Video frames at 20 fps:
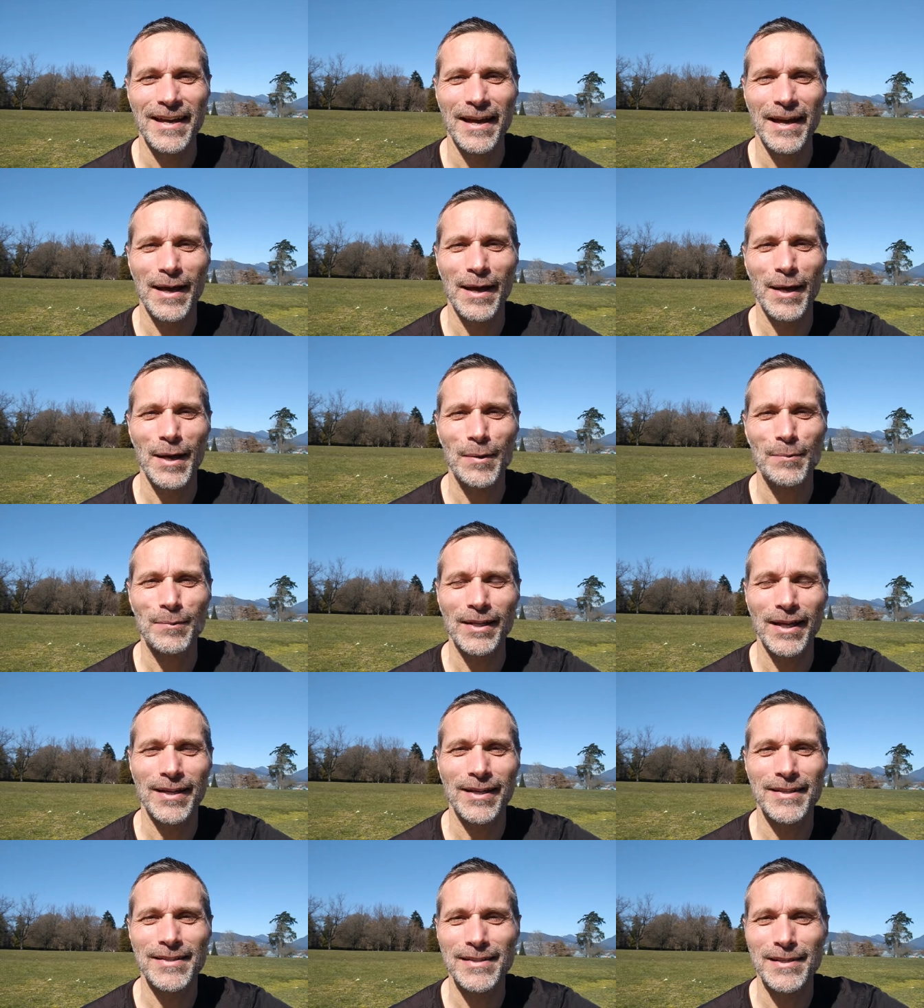
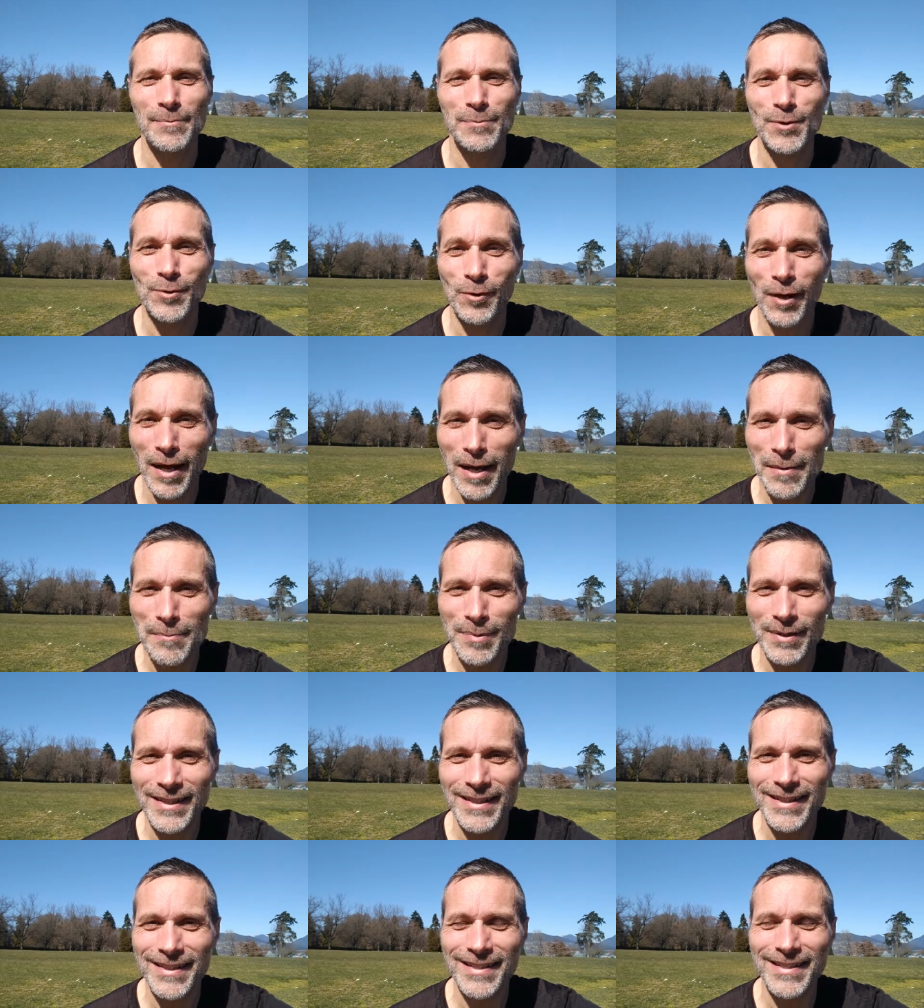Like and subscribe,
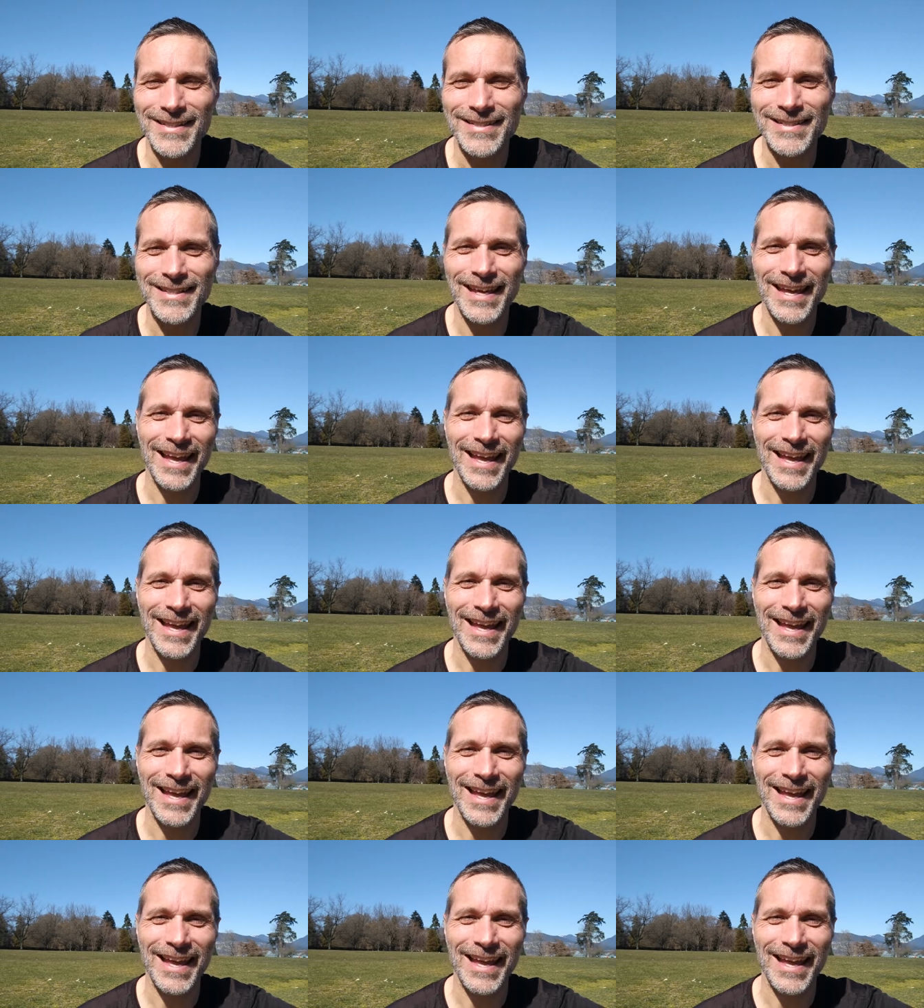please,